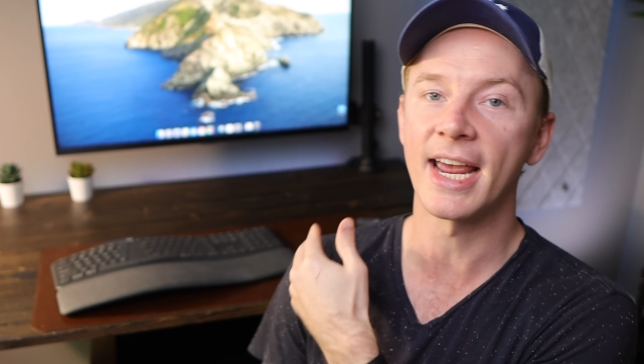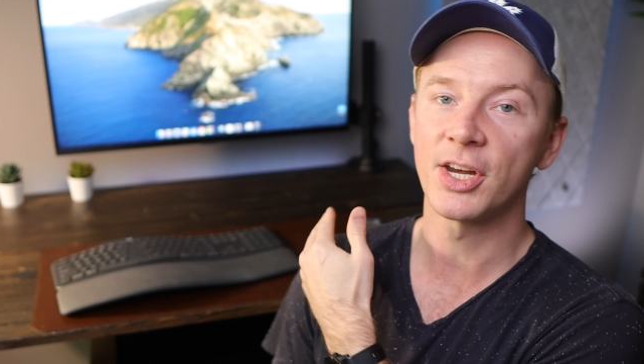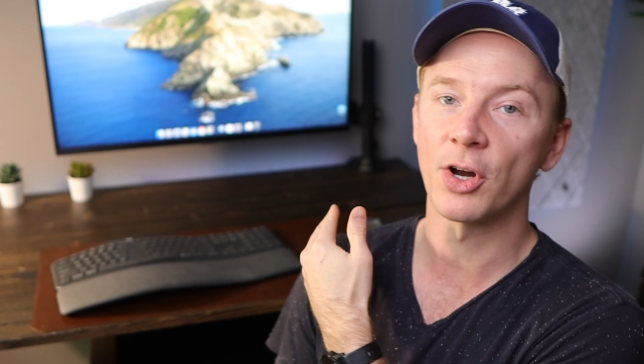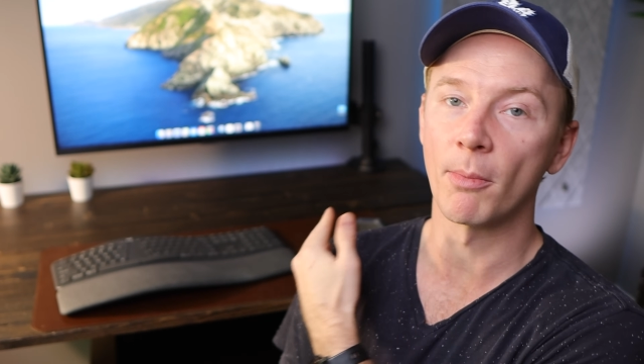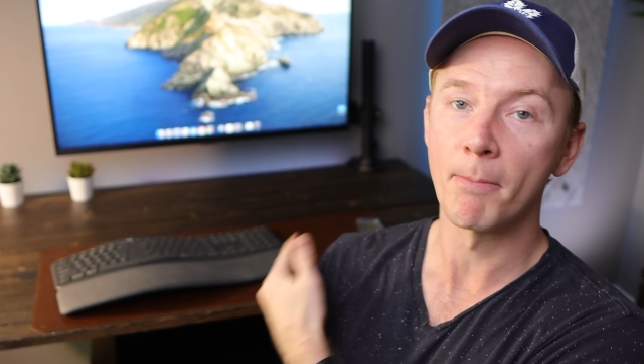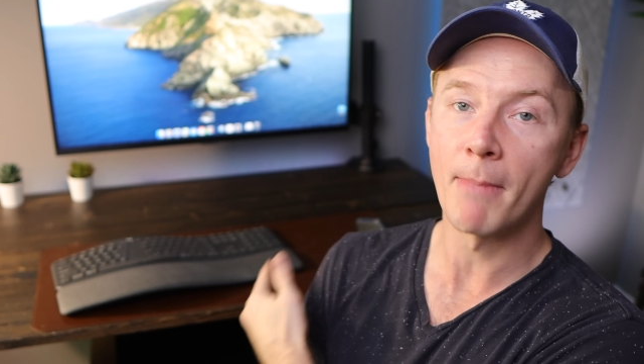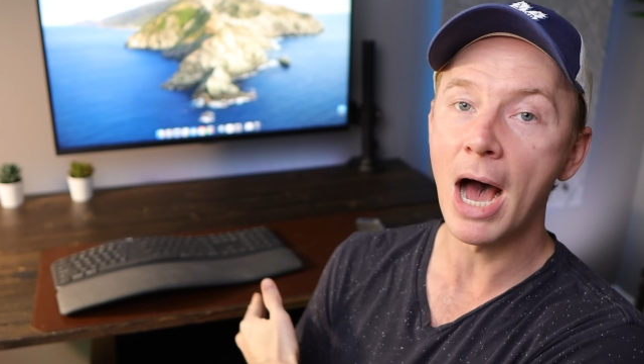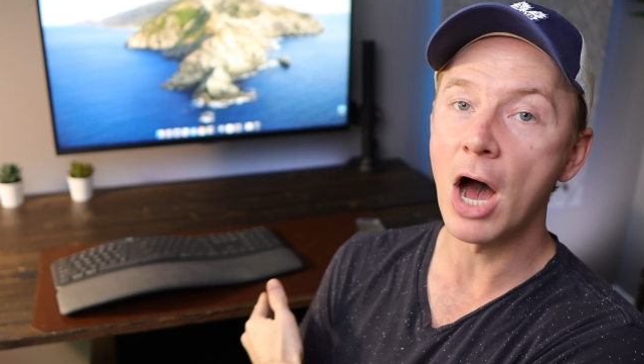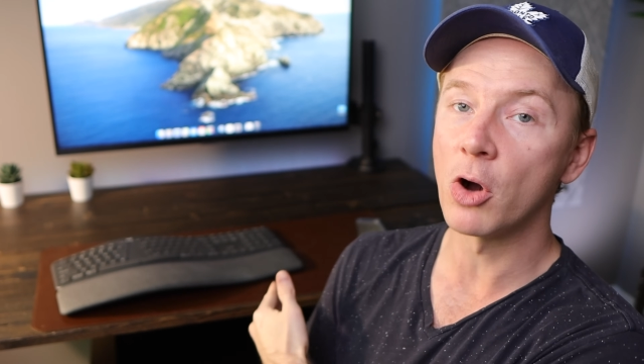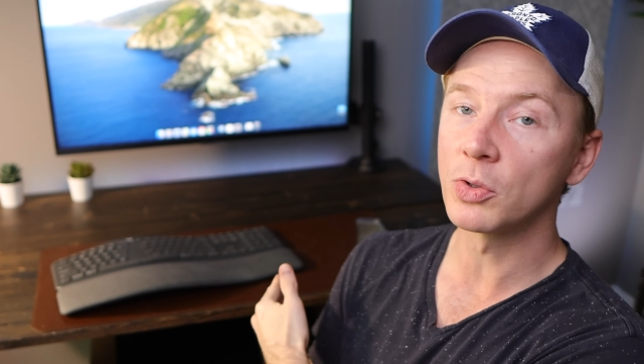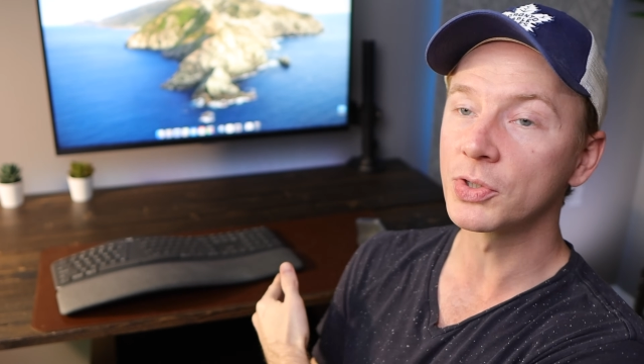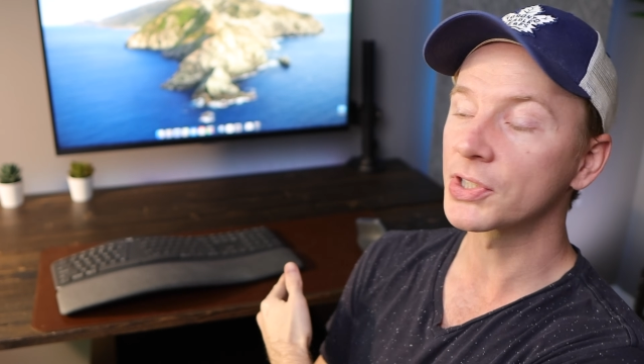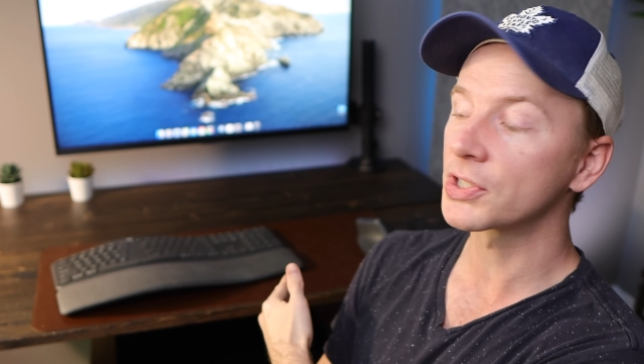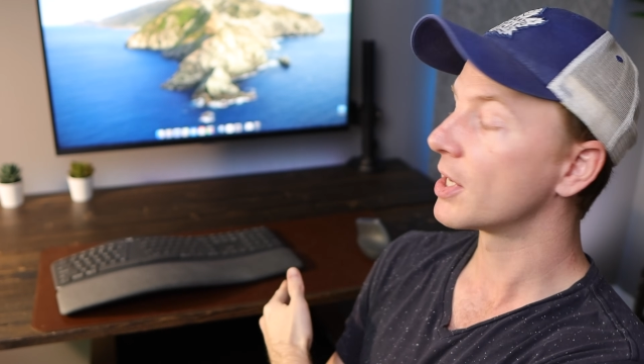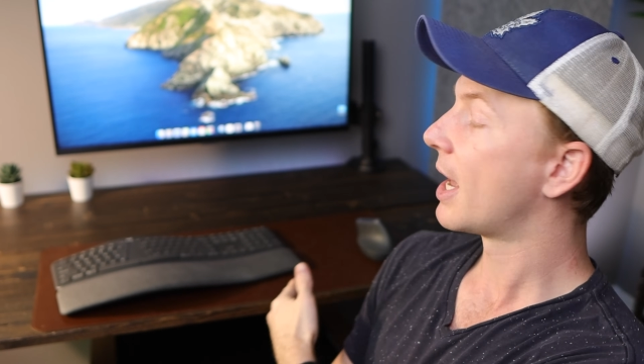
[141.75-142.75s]
your
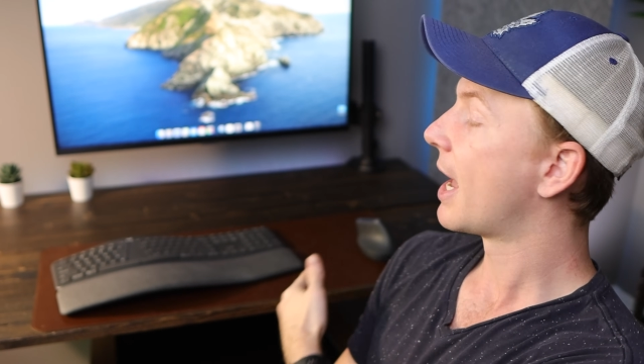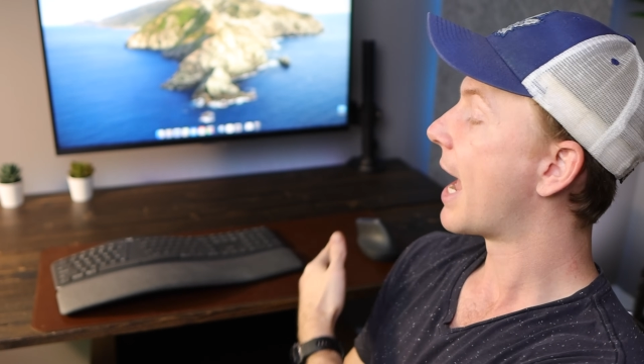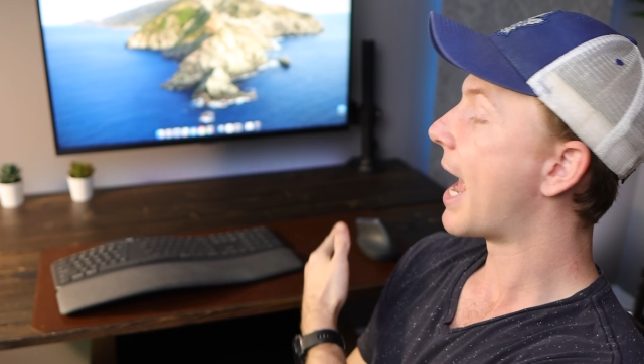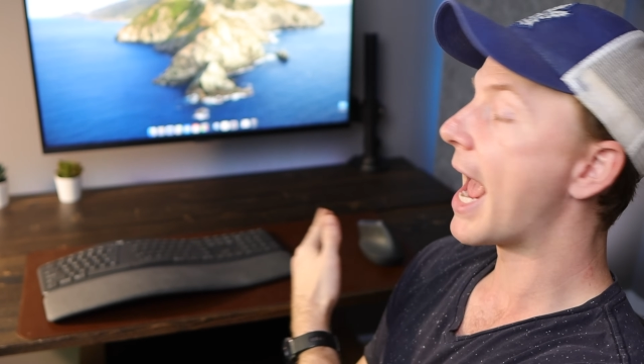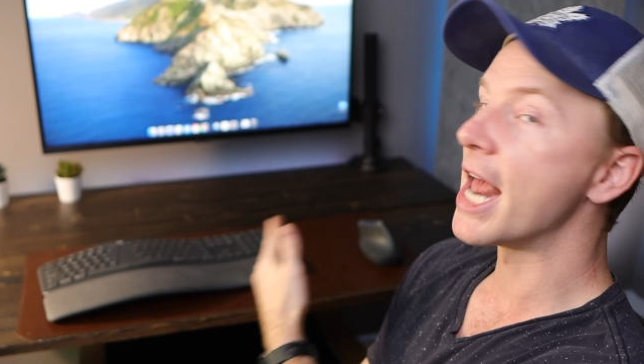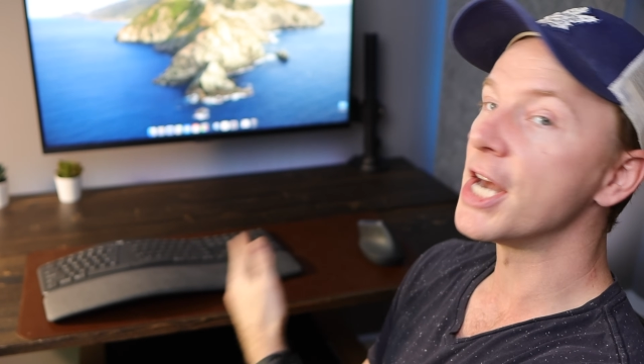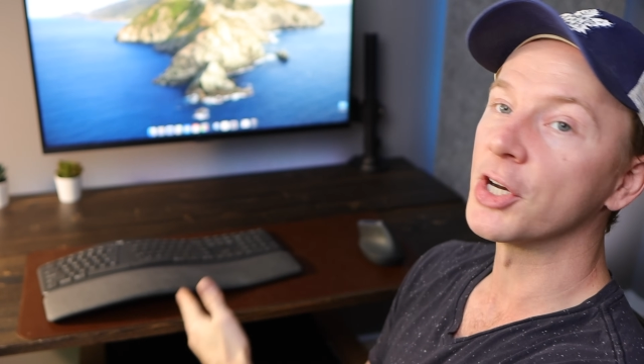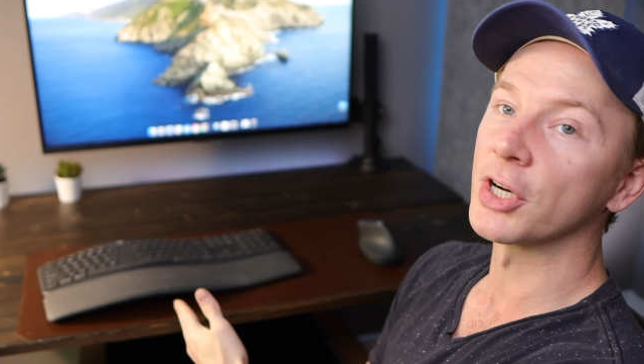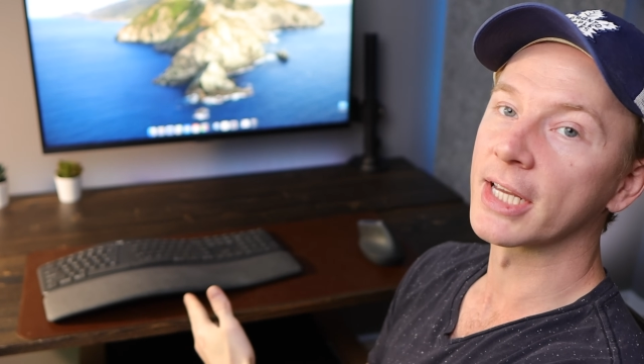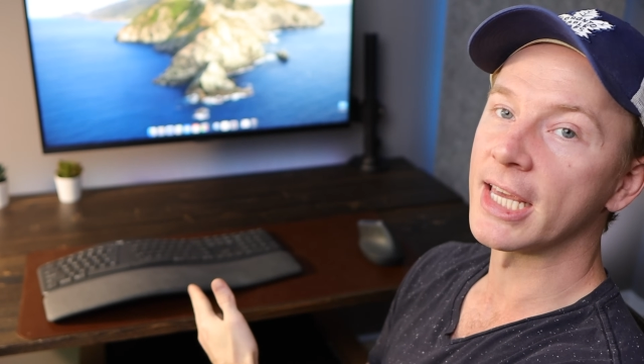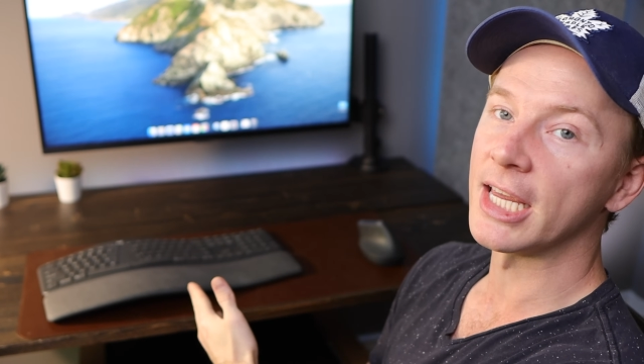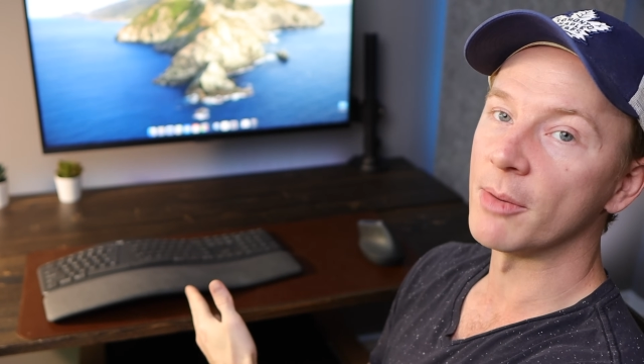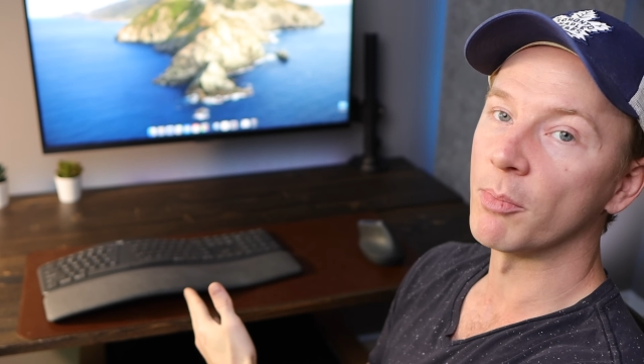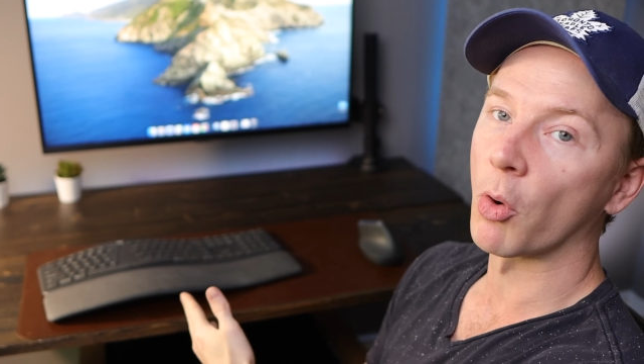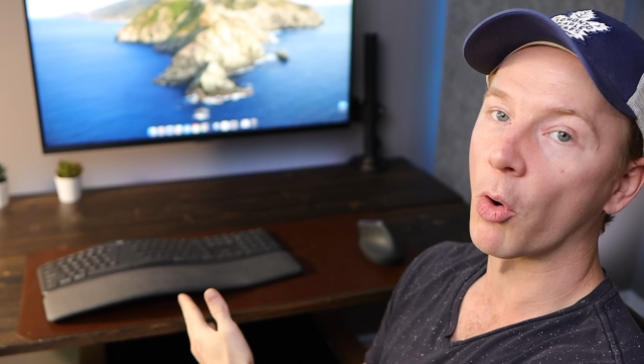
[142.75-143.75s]
mouse and your
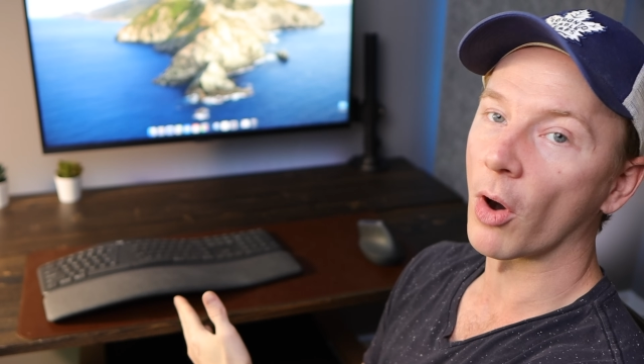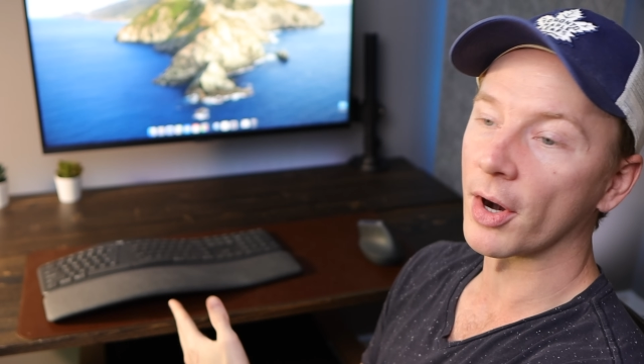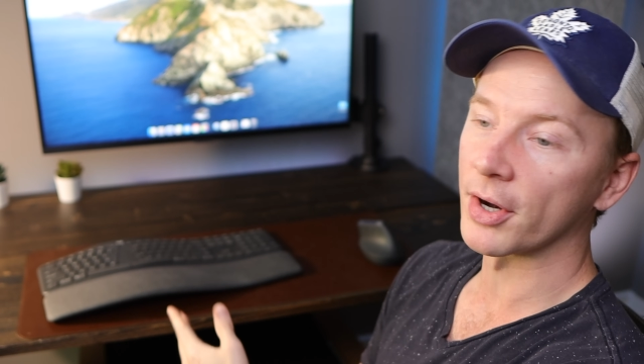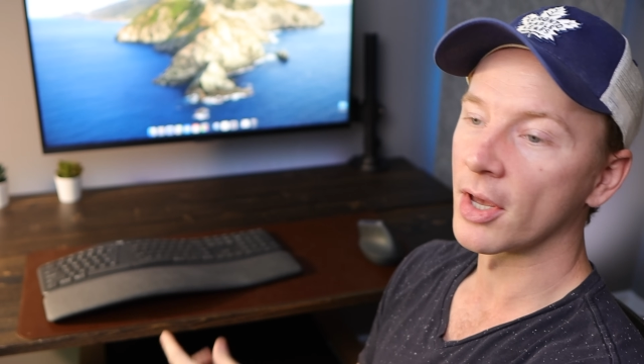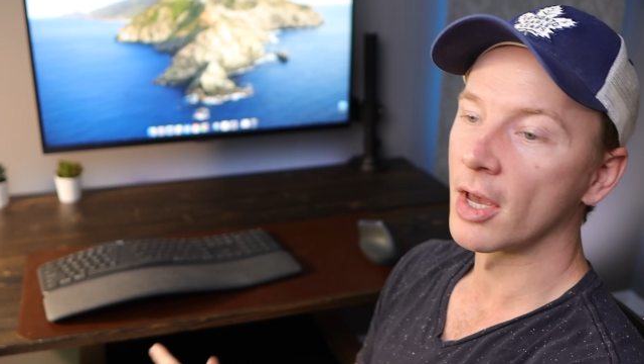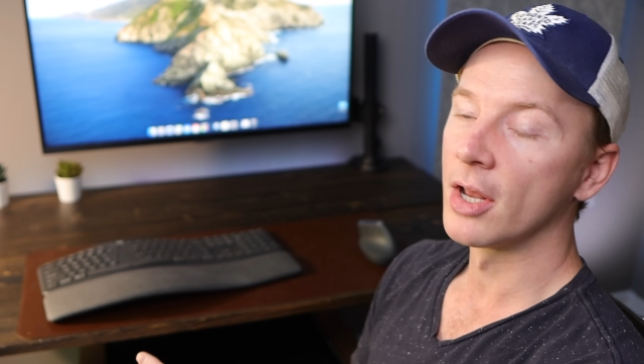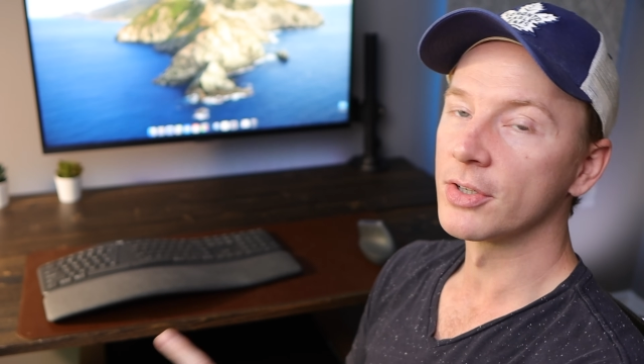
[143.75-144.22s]
keyboard